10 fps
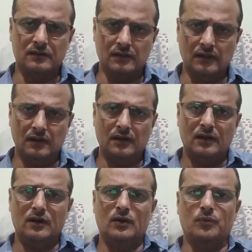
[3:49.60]
the
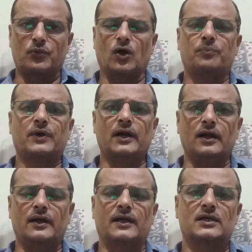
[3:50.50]
proper
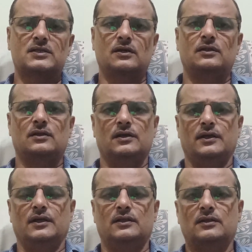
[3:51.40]
indication
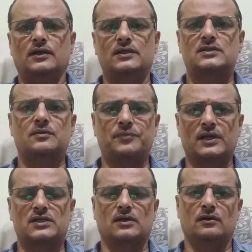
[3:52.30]
in this
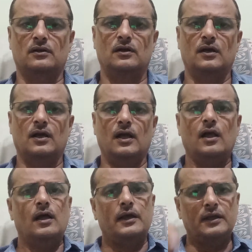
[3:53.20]
patient.
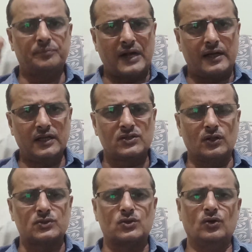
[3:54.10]
In practice
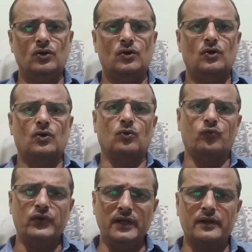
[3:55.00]
also,
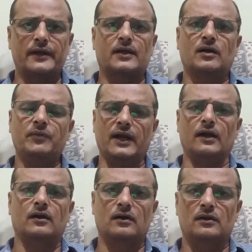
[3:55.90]
we
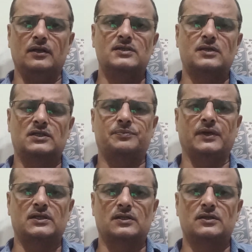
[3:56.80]
recommend in such
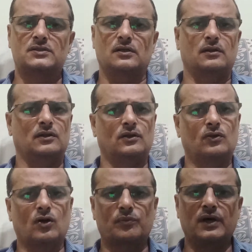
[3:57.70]
patients the
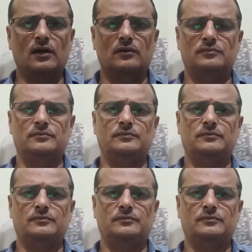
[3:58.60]
normal